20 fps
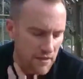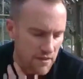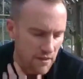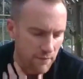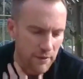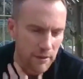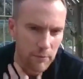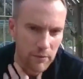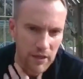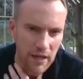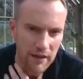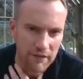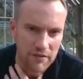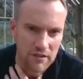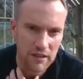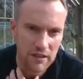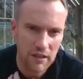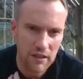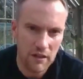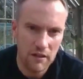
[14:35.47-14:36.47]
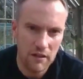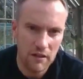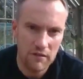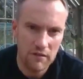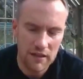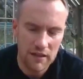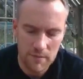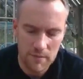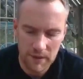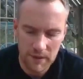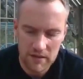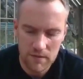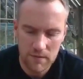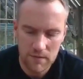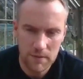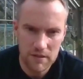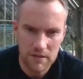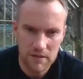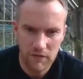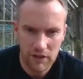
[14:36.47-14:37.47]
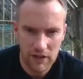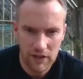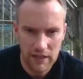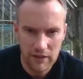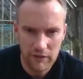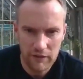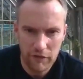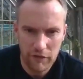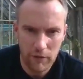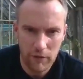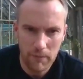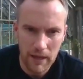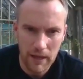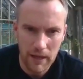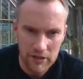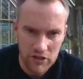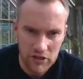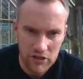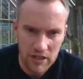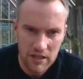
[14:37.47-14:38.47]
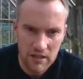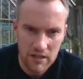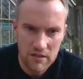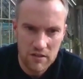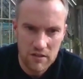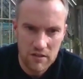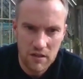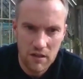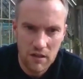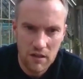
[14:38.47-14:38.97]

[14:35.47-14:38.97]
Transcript: something we have seen in our database, specifically from engineers.